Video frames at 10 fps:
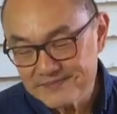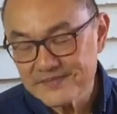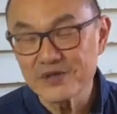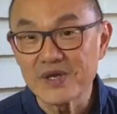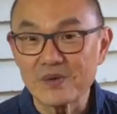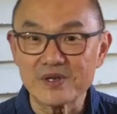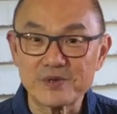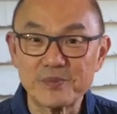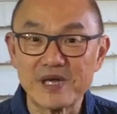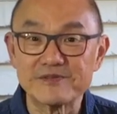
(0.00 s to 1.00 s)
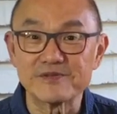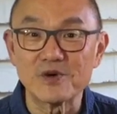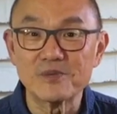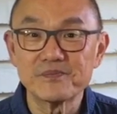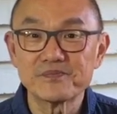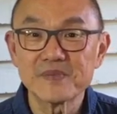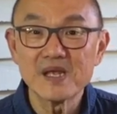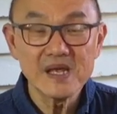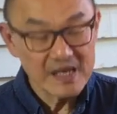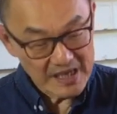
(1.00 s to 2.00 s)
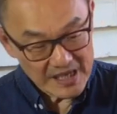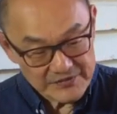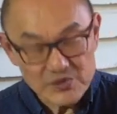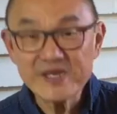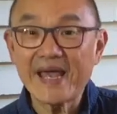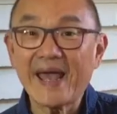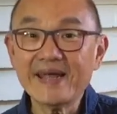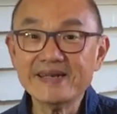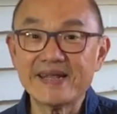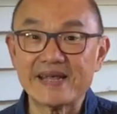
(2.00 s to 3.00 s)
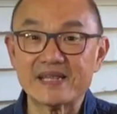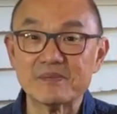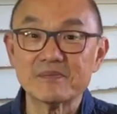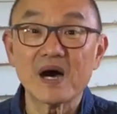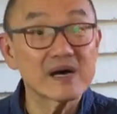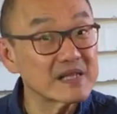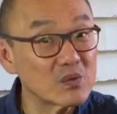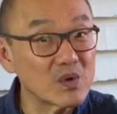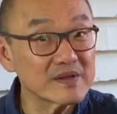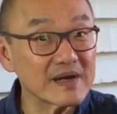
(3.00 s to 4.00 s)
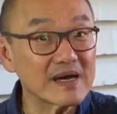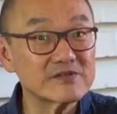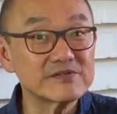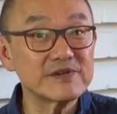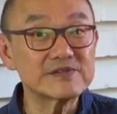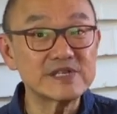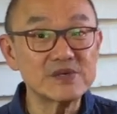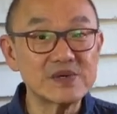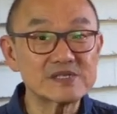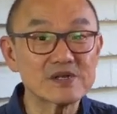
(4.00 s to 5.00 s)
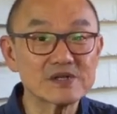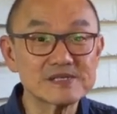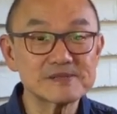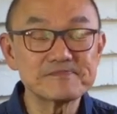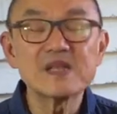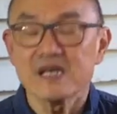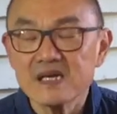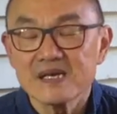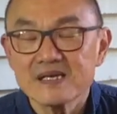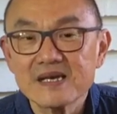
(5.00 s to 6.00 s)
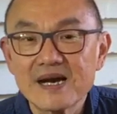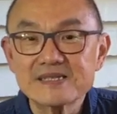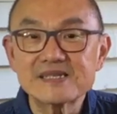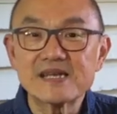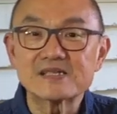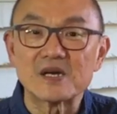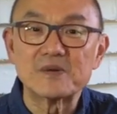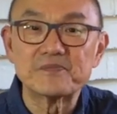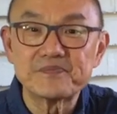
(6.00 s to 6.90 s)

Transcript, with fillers: You get what you pay for. If you can get them, are they worth one hundred fifty US dollars? Yeah, I'd say so.